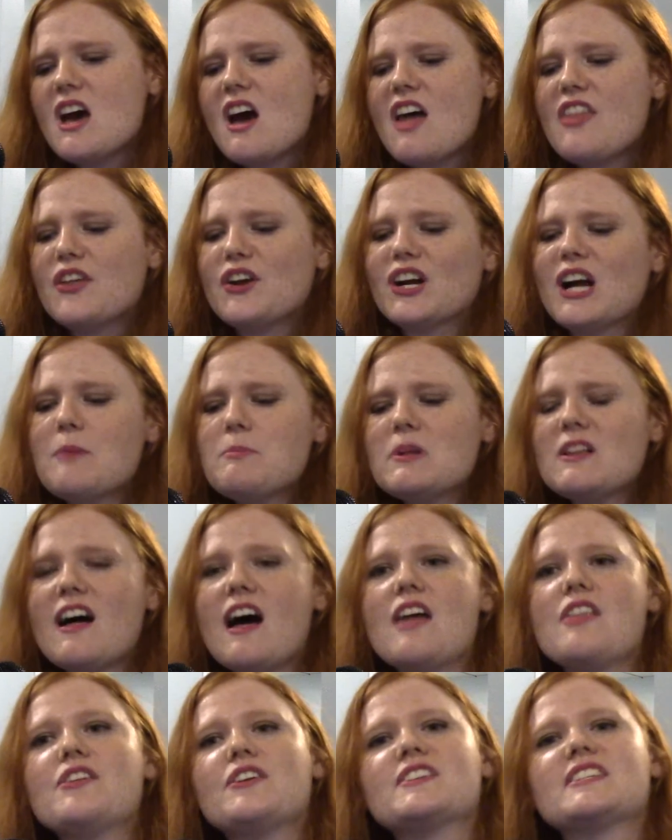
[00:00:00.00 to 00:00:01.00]
There are a couple
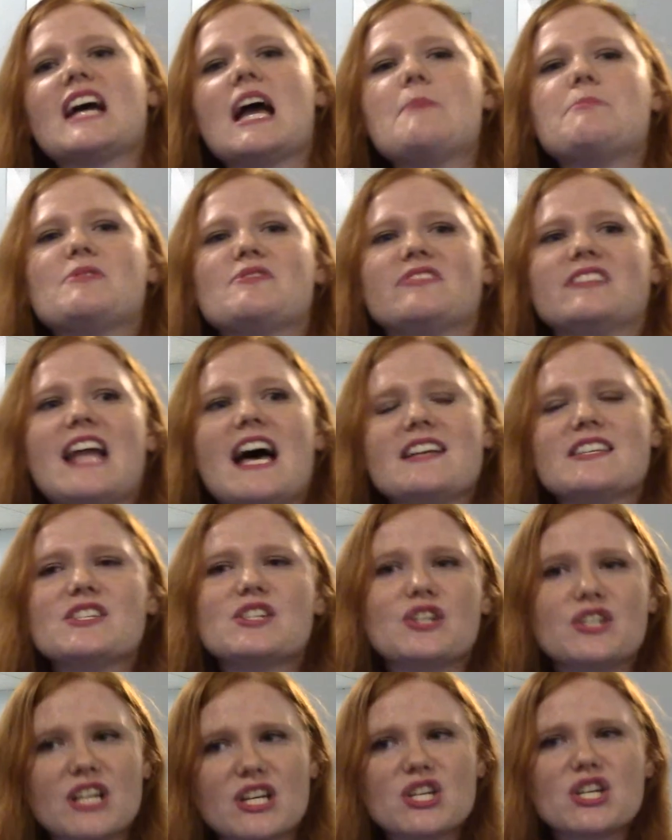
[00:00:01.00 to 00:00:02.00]
other type of less
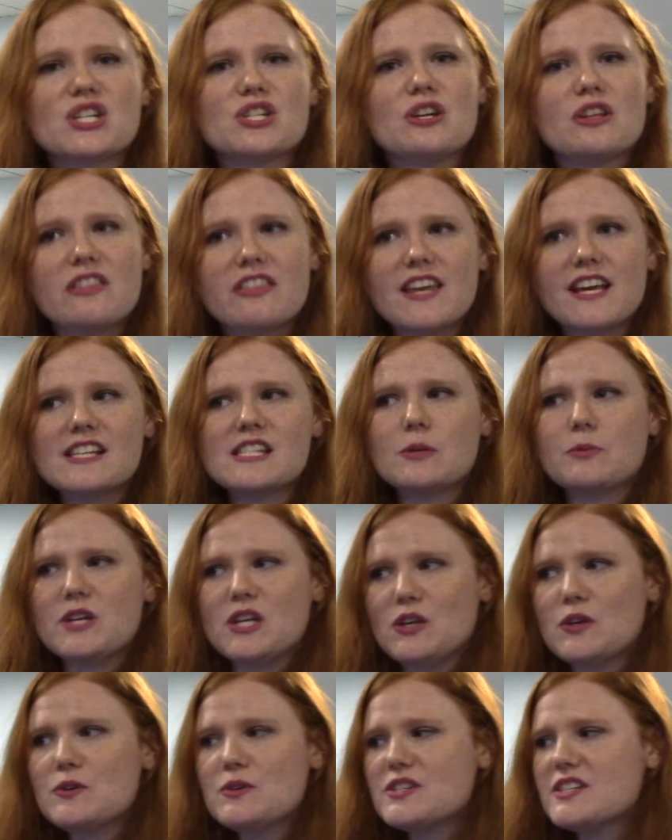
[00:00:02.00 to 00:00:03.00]
traditional things that we
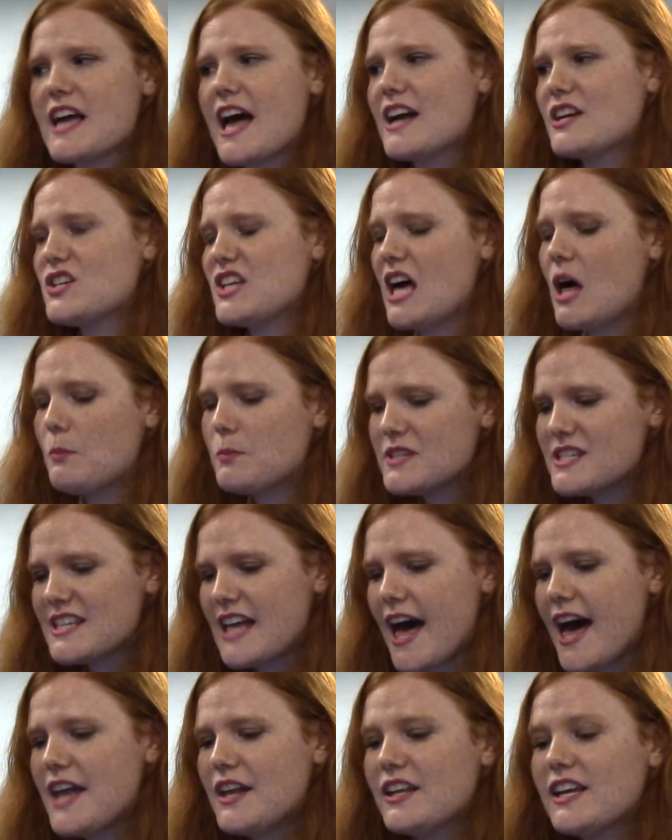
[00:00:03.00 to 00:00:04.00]
use to actually help with
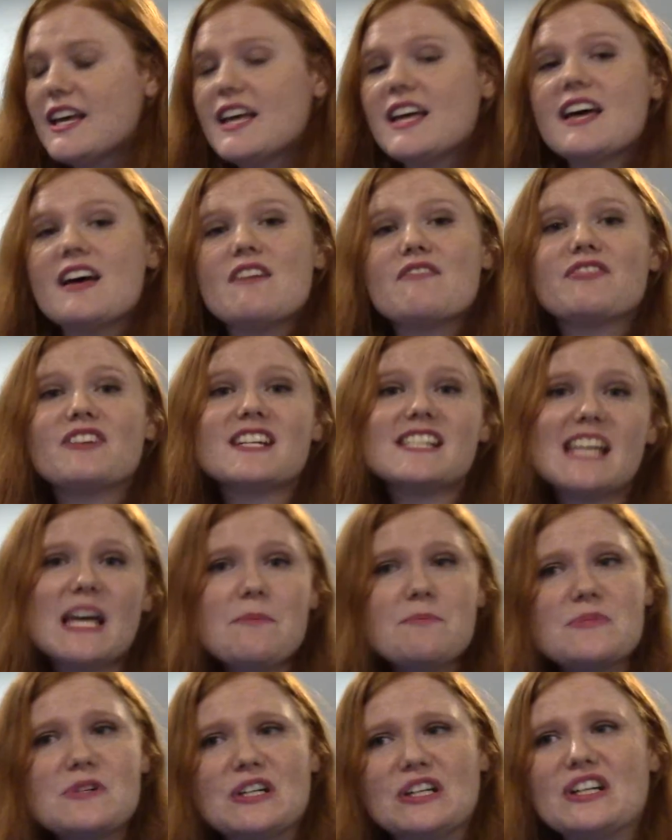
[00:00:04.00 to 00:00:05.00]
SAD. For
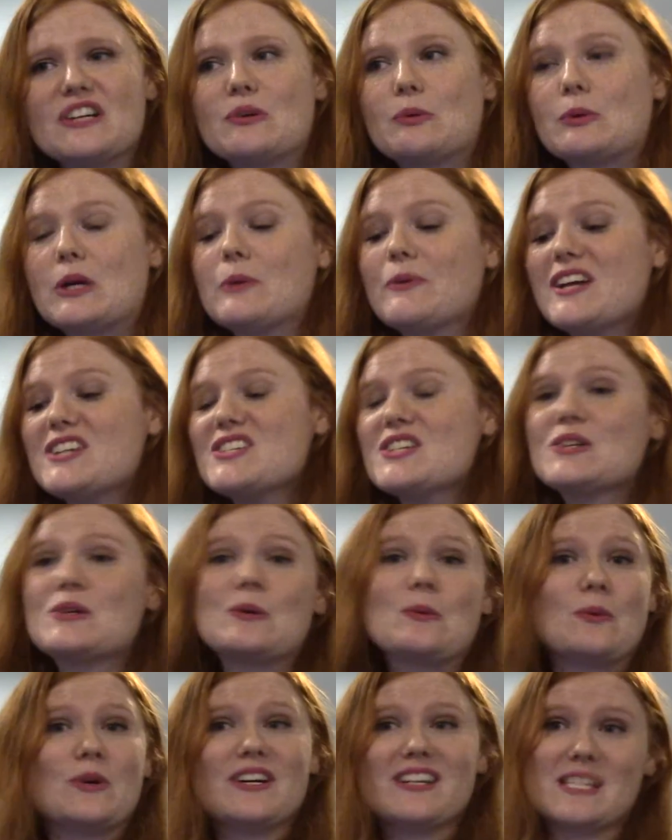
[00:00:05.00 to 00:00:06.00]
example, rearranging your
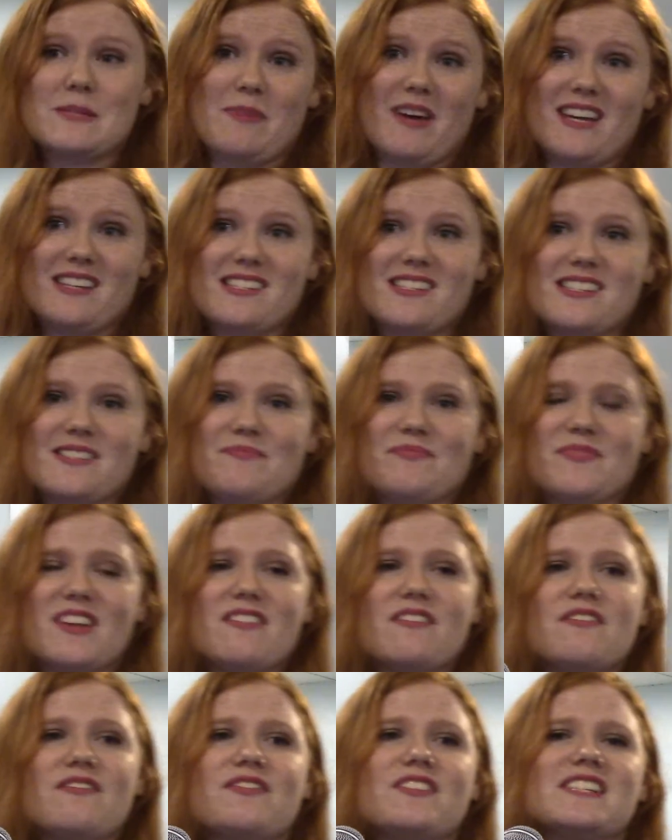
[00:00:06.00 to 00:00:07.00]
workspace.
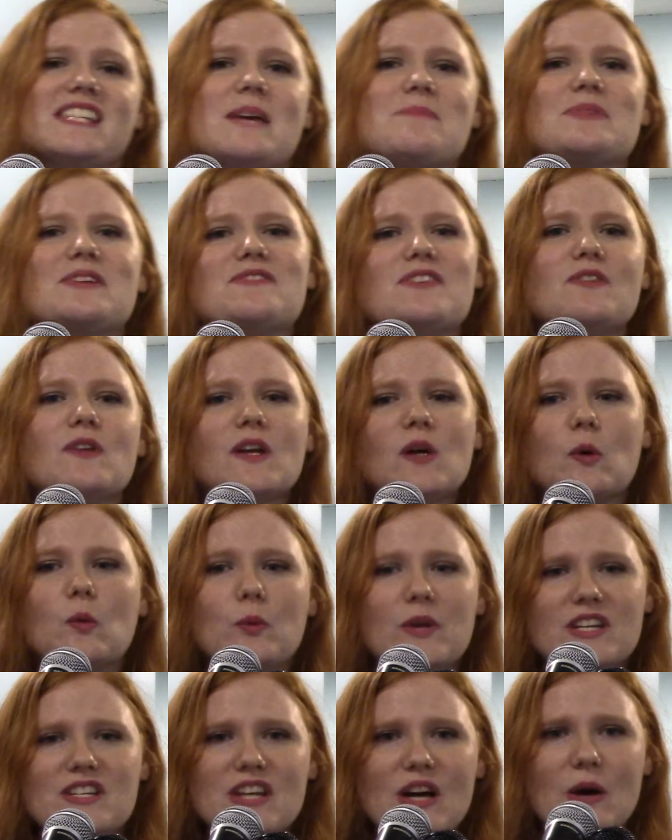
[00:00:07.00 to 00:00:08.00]
For example, if you have like a
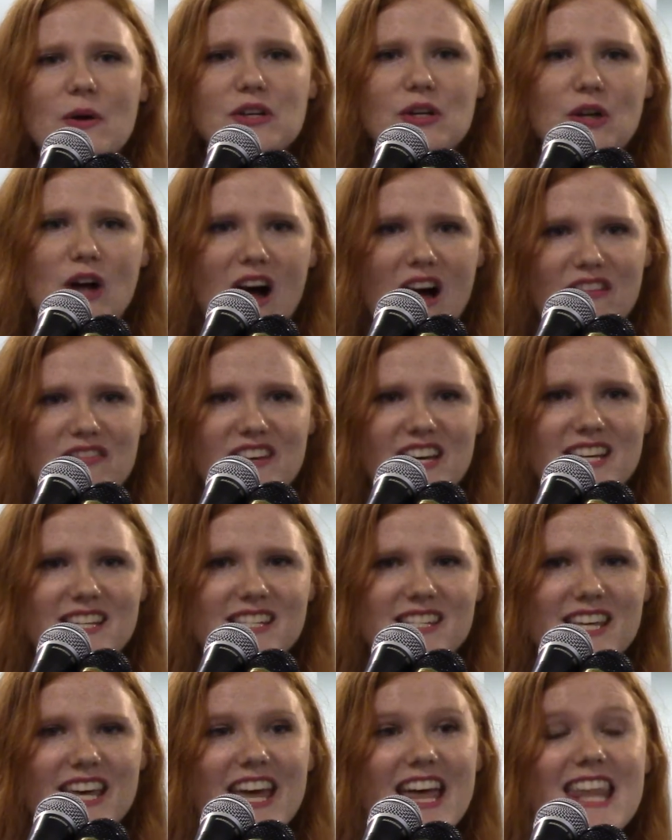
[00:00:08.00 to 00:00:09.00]
window in your office,
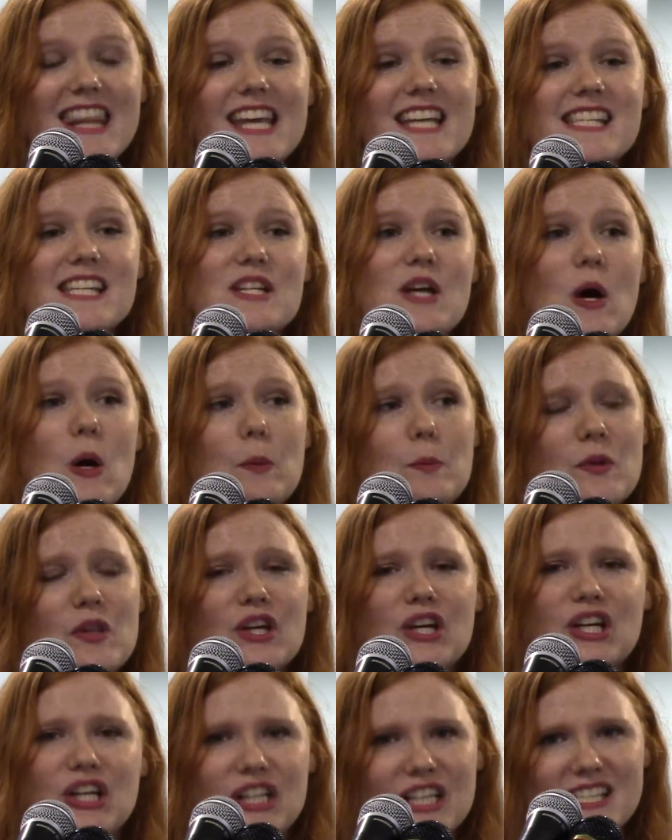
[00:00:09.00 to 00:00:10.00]
they said to open the
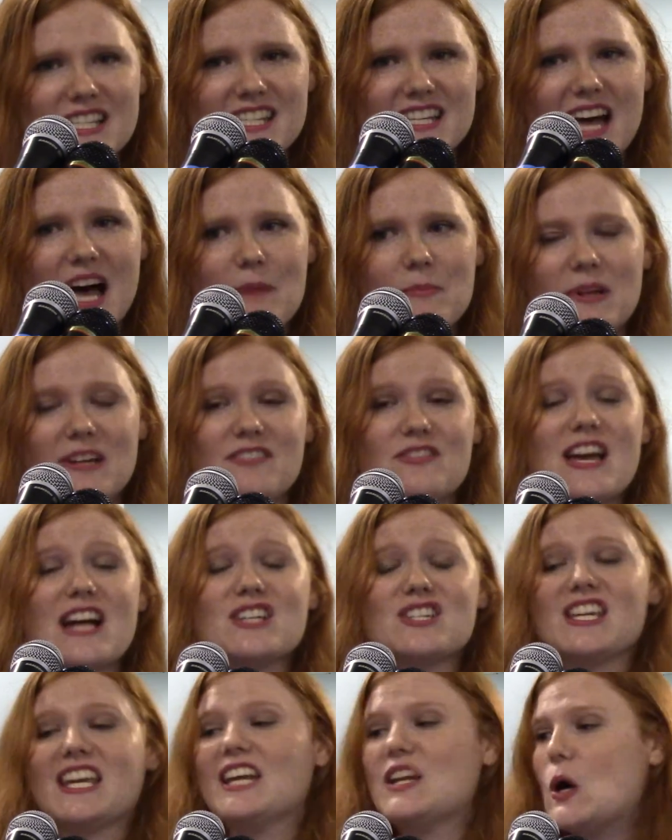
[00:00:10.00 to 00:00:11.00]
curtains up, and if you
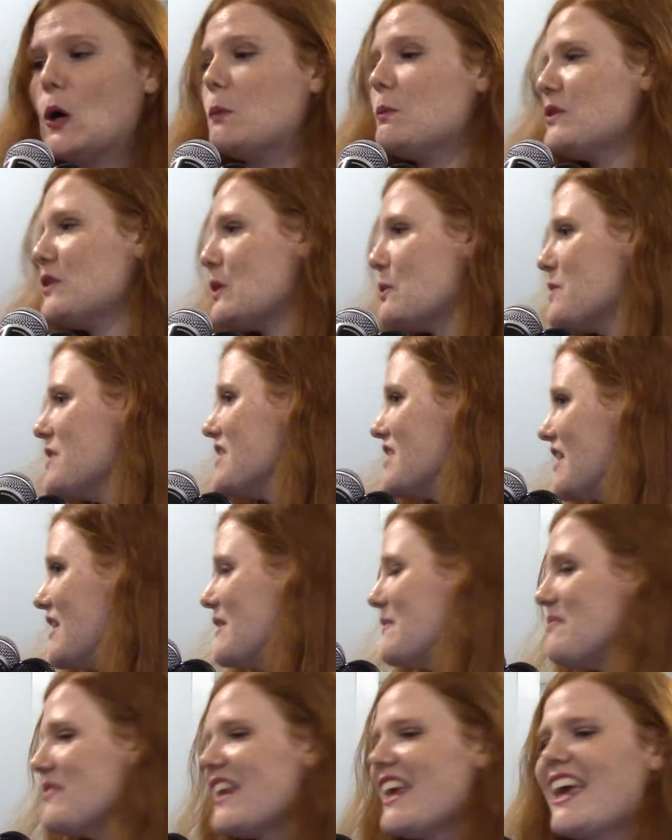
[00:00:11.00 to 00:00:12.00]
actually can open your
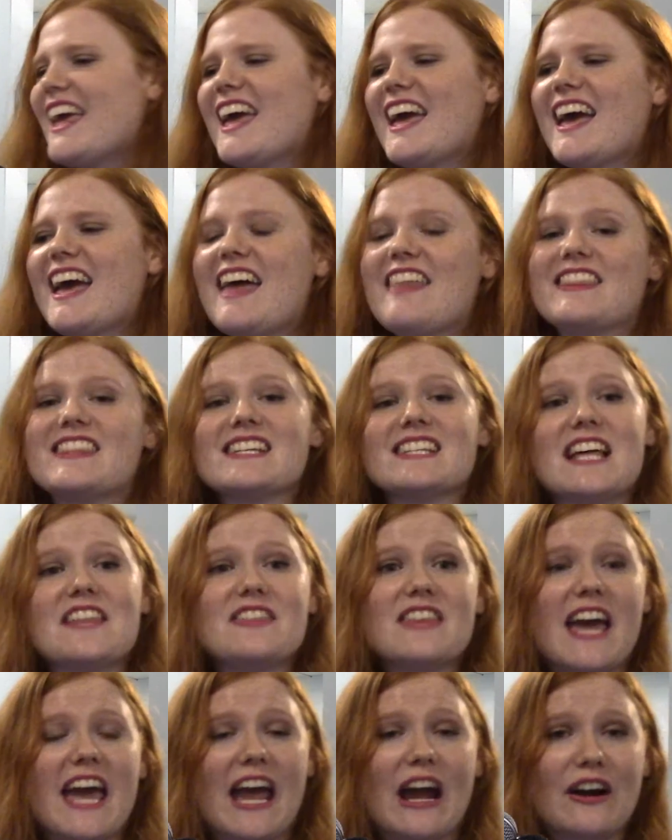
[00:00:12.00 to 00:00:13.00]
window to let
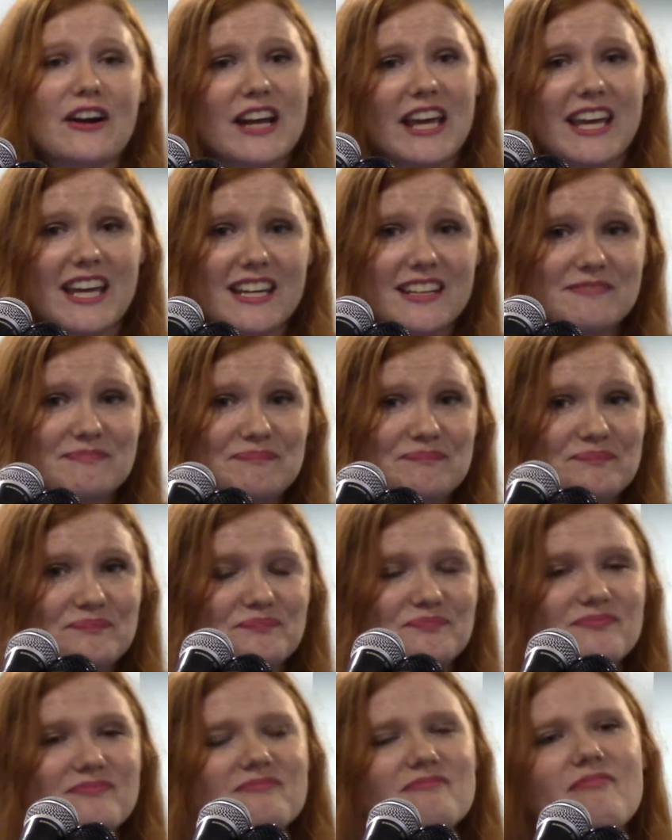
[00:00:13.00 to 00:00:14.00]
the air in,
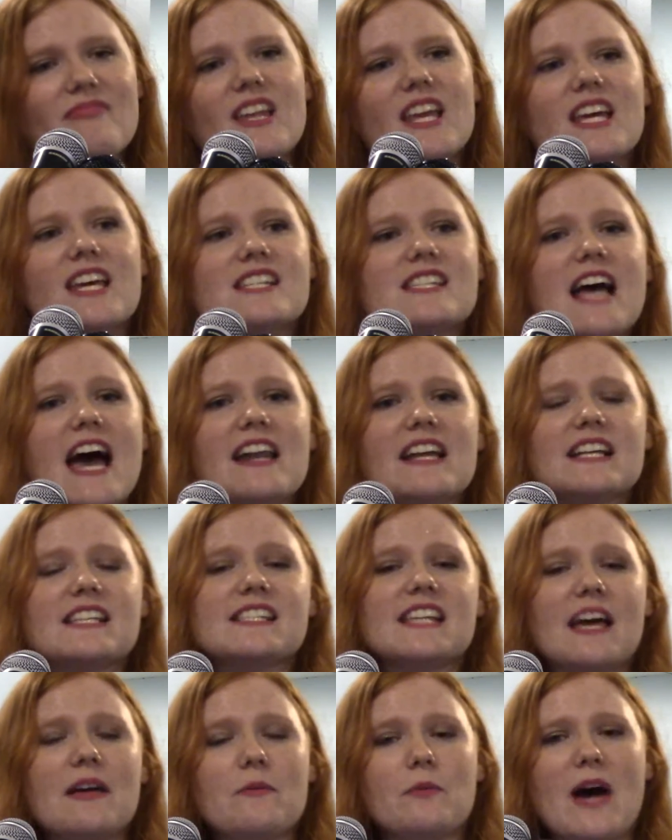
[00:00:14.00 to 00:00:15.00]
because that
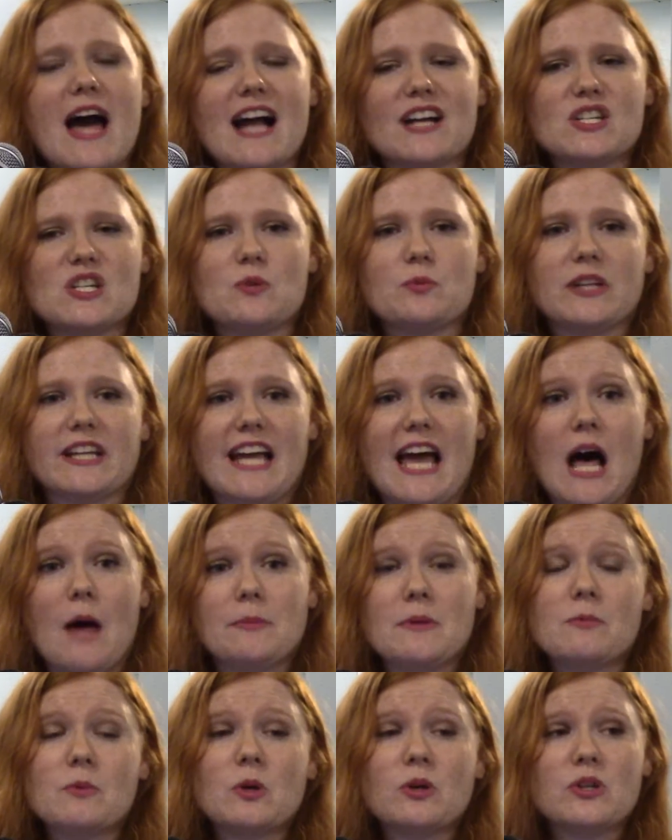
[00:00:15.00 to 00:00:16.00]
will actually really help.
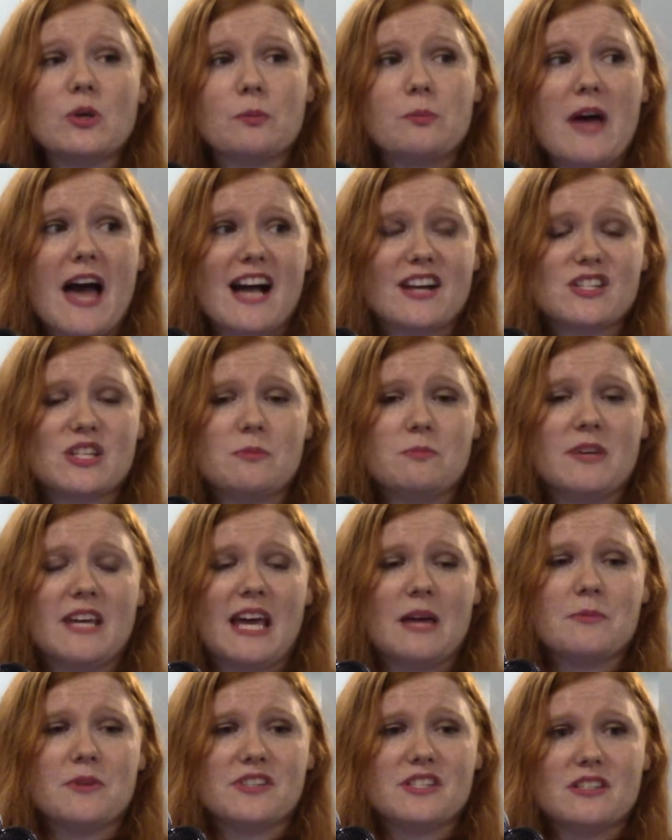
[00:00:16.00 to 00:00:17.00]
Number one, you'll actually be
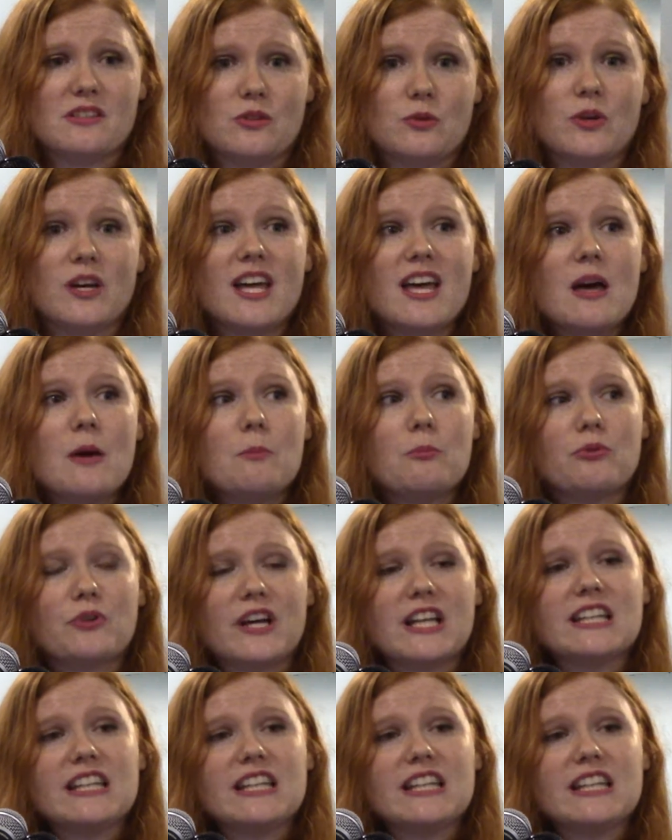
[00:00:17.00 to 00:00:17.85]
able to bring